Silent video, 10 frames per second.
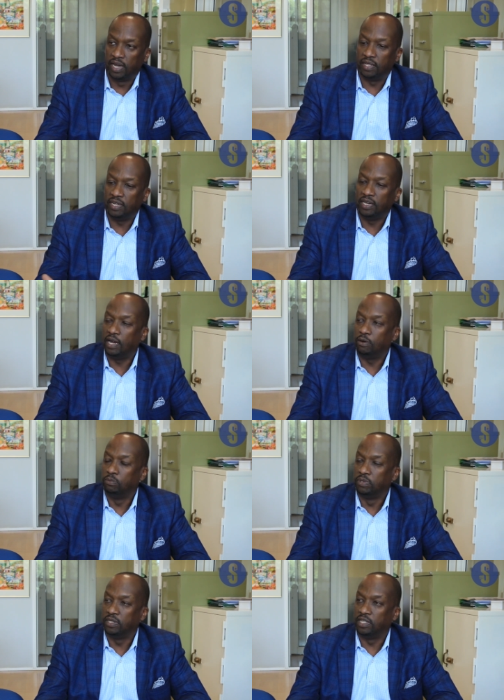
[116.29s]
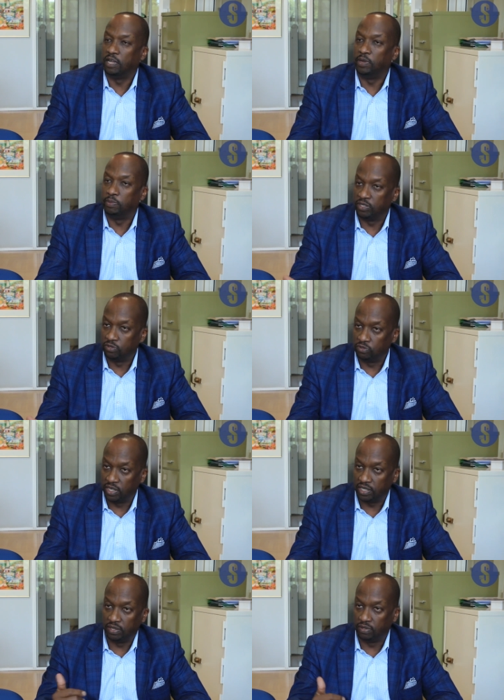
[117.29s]
And then now their payments also
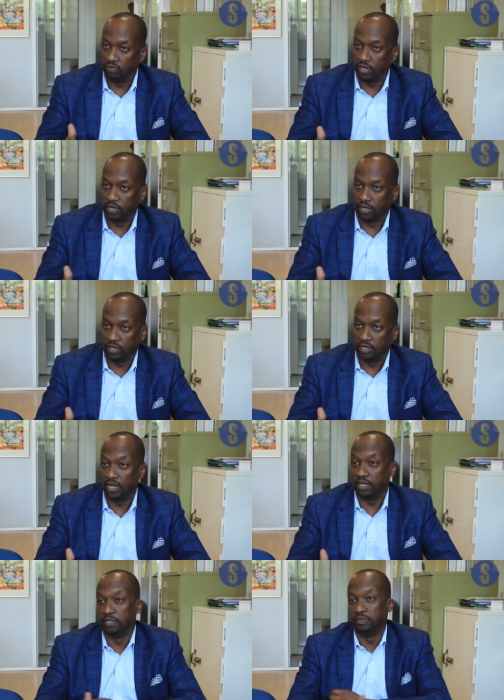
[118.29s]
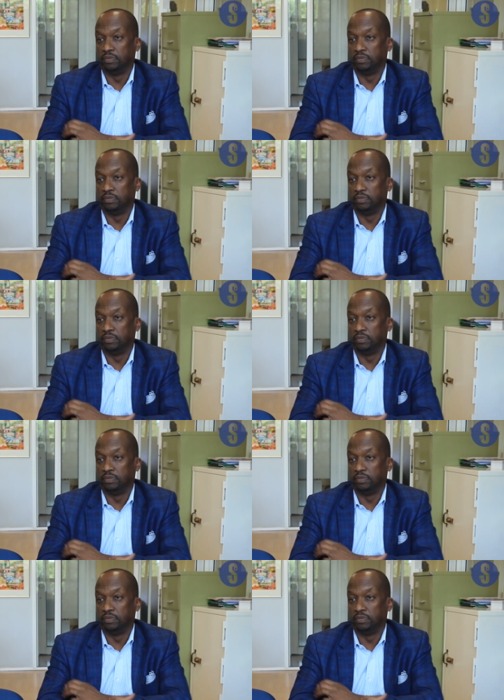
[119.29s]
get uh, delayed.